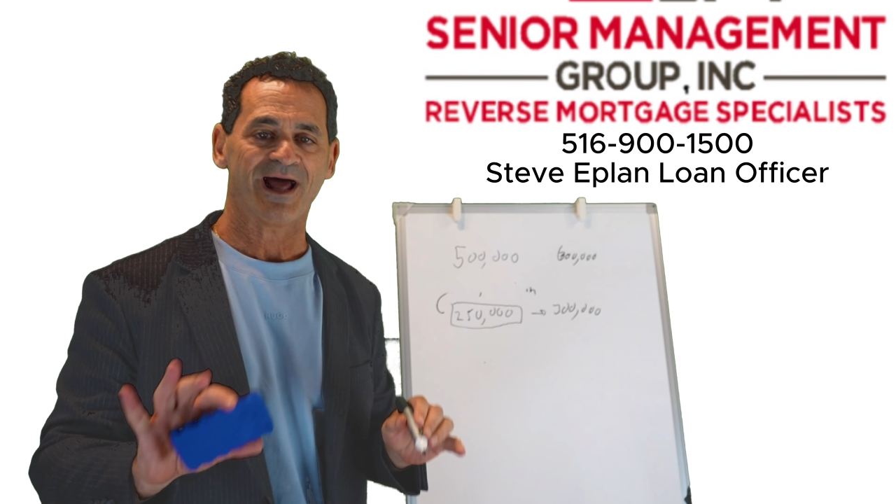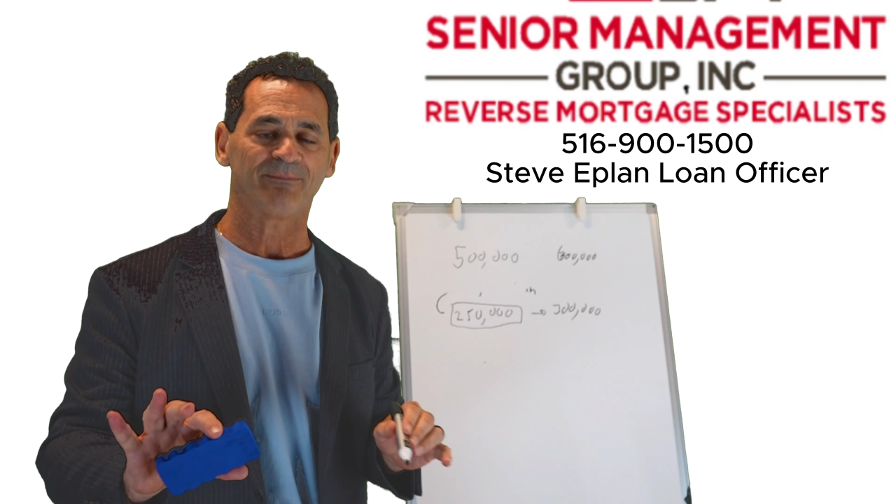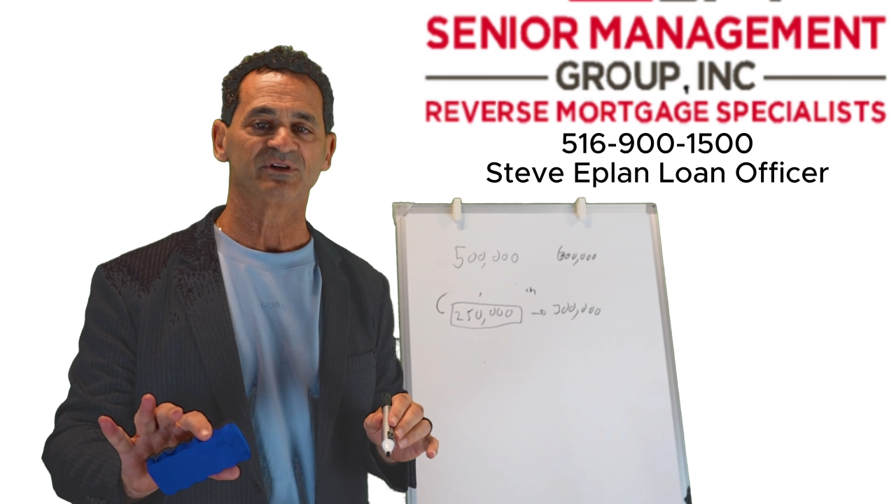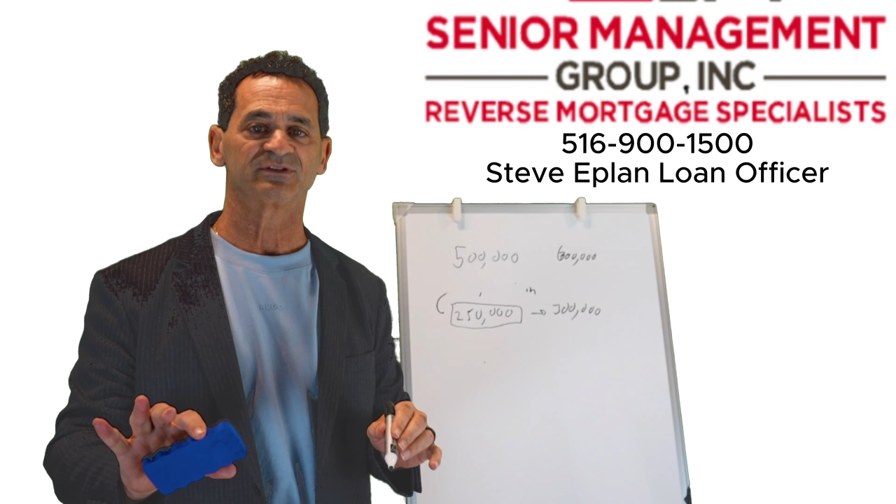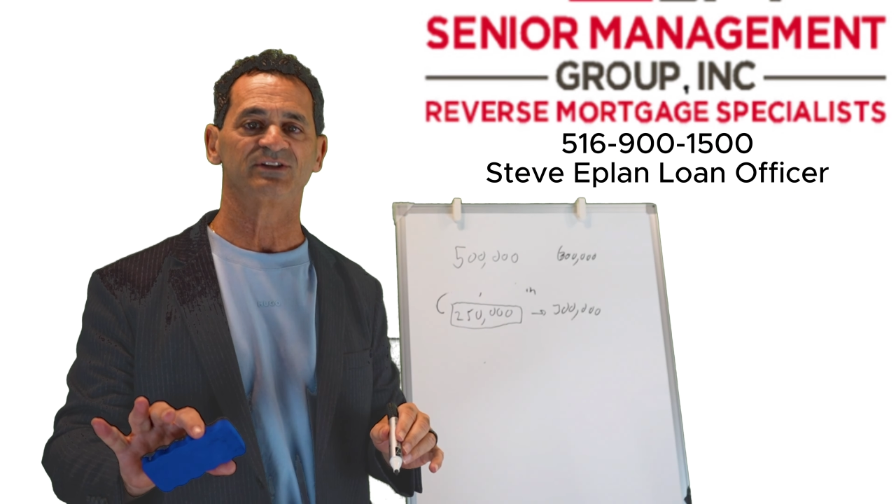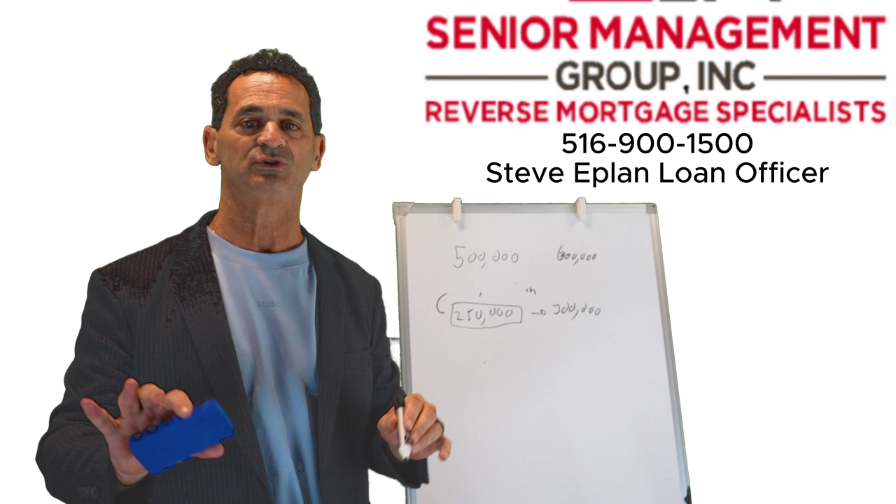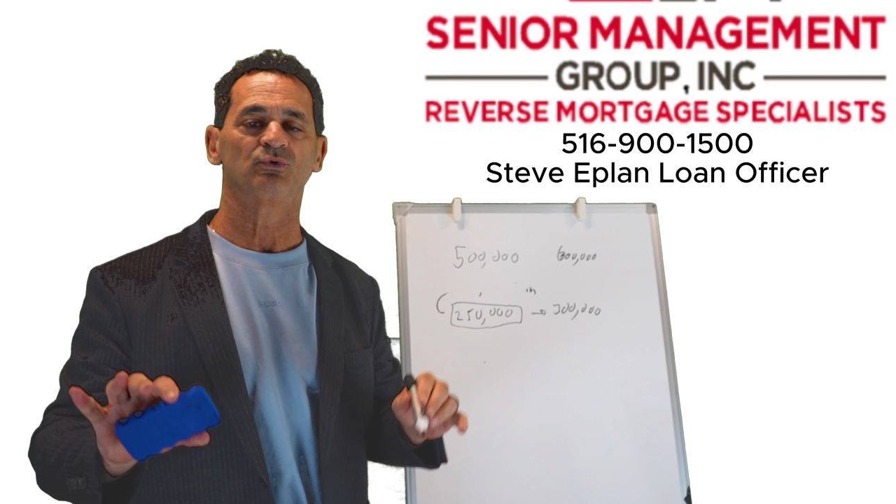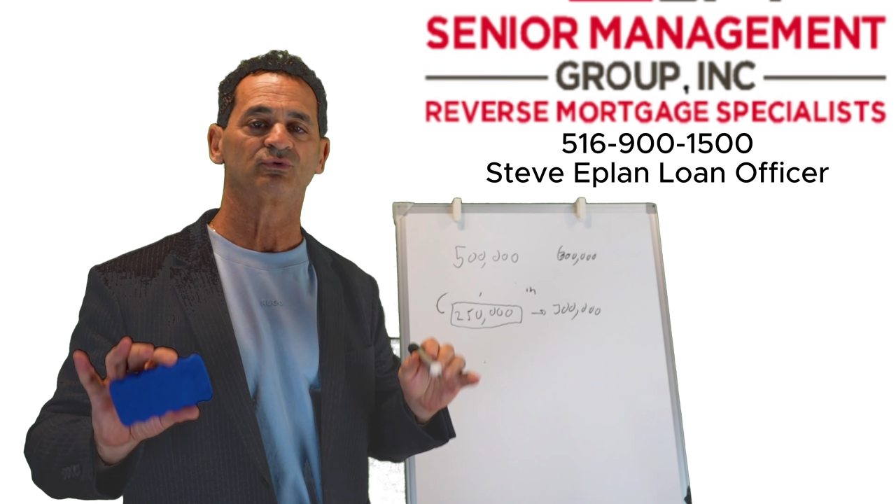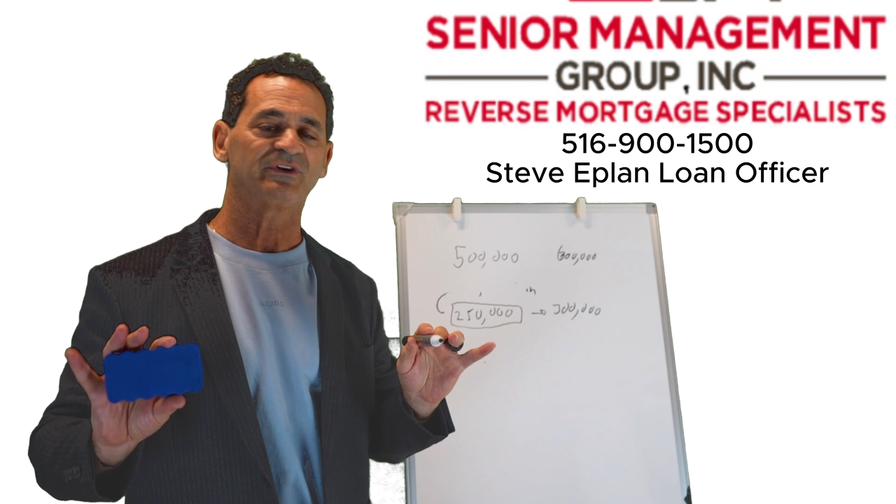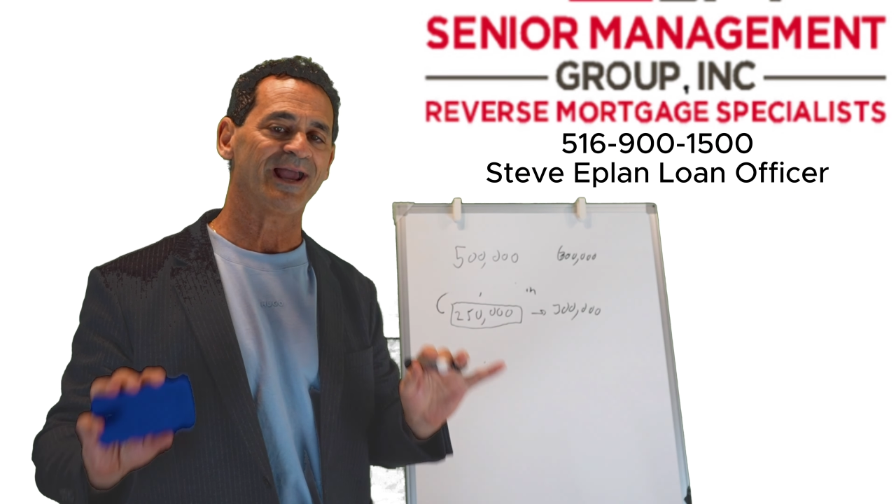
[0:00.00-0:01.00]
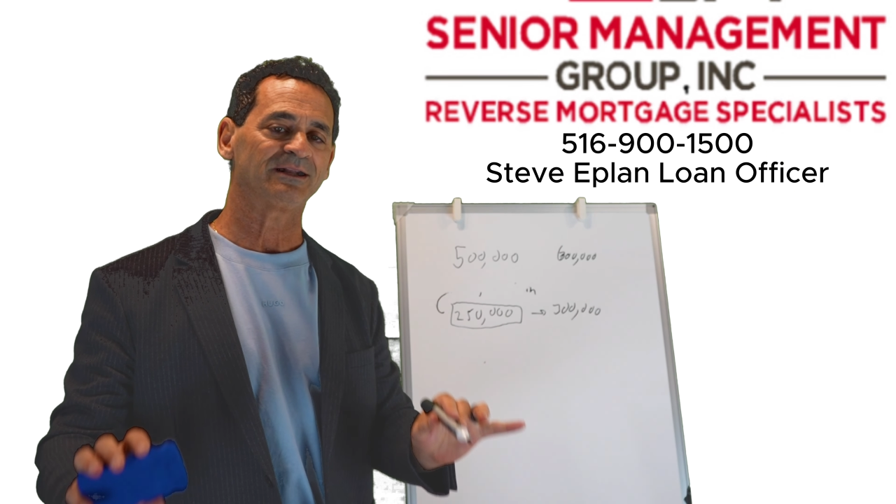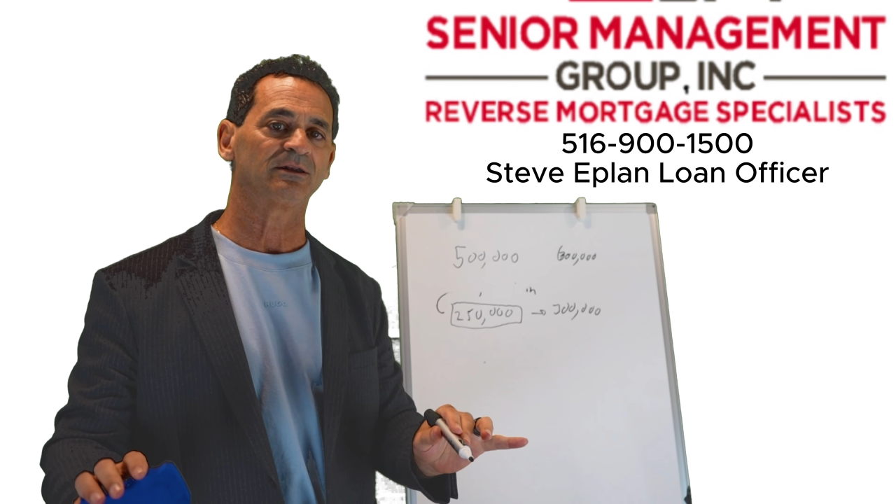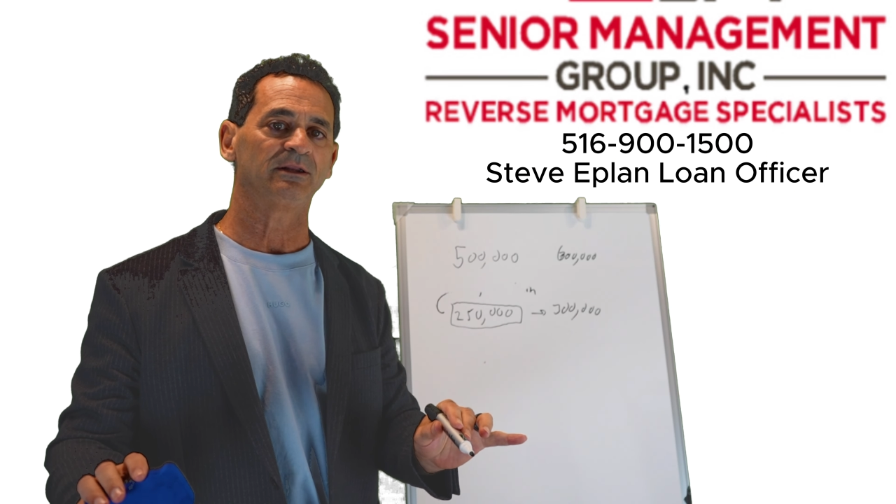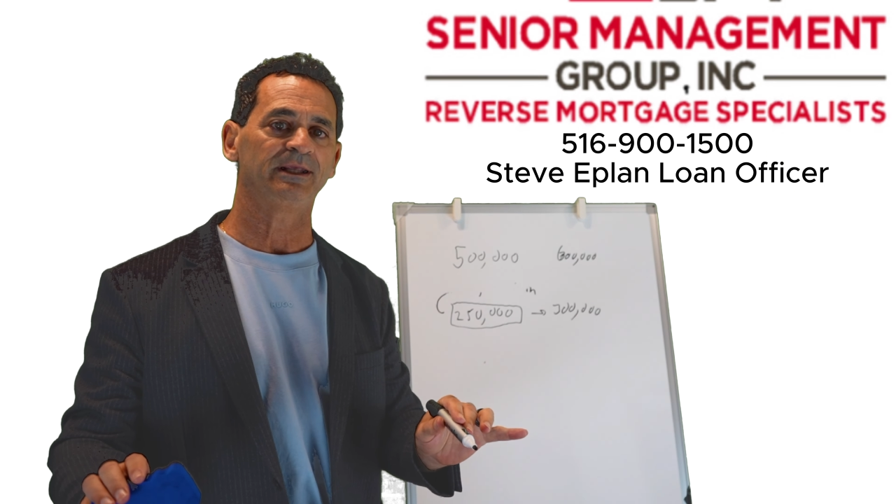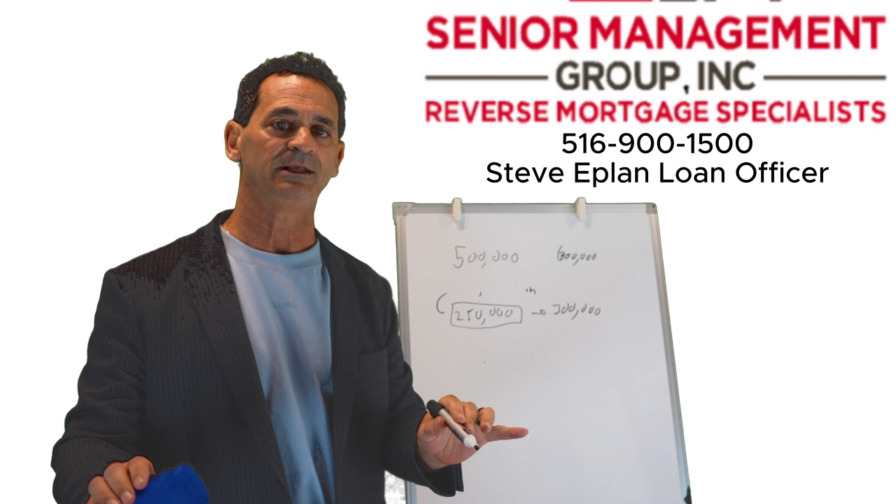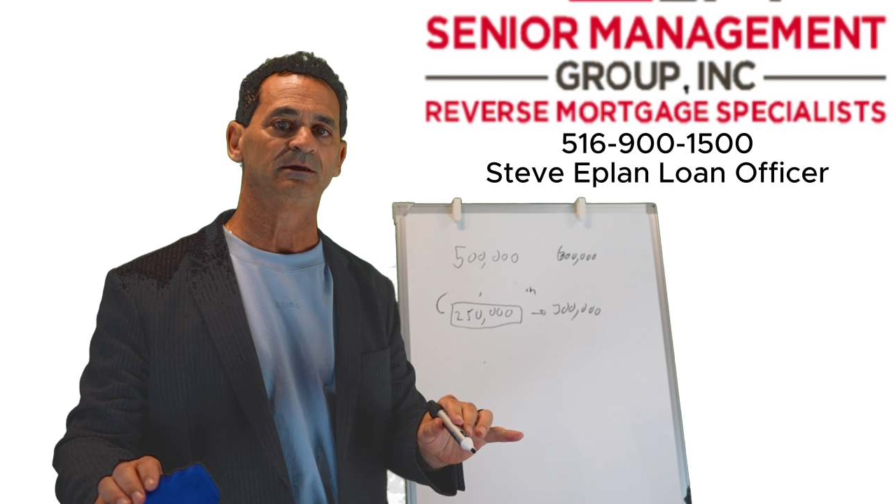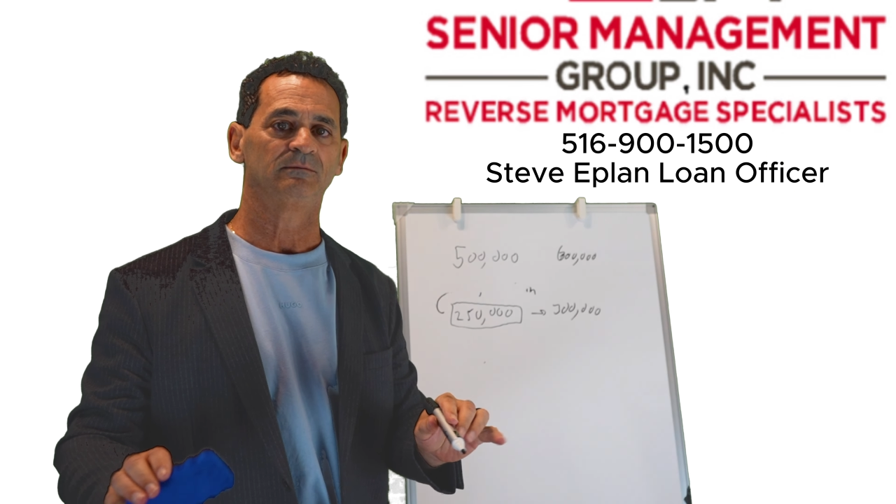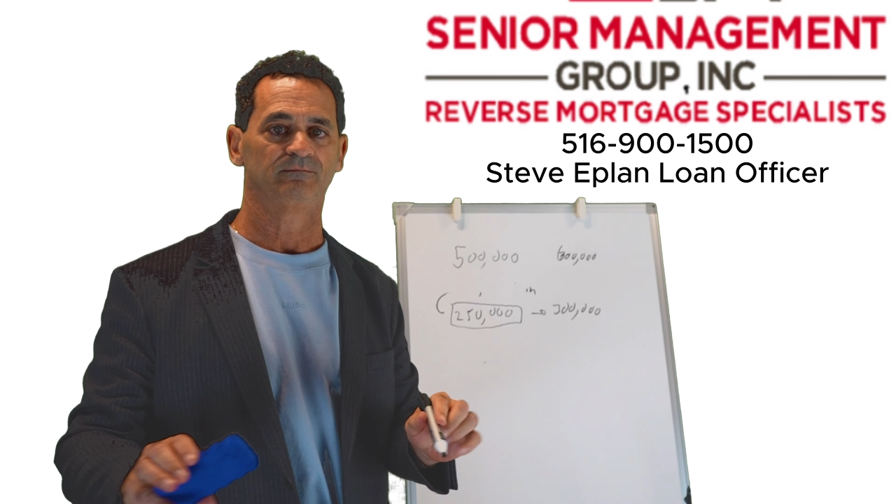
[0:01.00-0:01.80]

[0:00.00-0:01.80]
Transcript: happens is the